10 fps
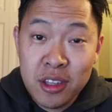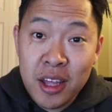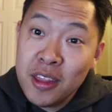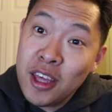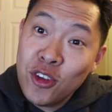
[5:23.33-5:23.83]

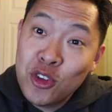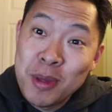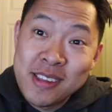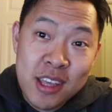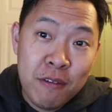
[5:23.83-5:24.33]
I think it used to
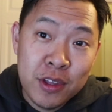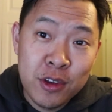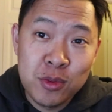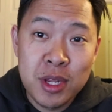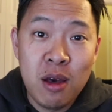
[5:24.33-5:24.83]
have been 7
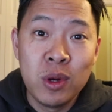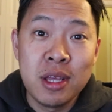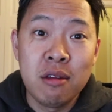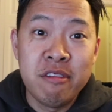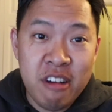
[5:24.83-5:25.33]
years, but now it went
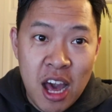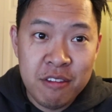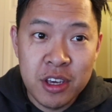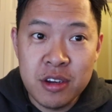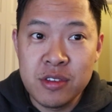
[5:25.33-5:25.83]
down to
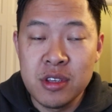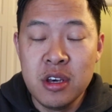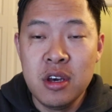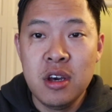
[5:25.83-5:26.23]
5 years.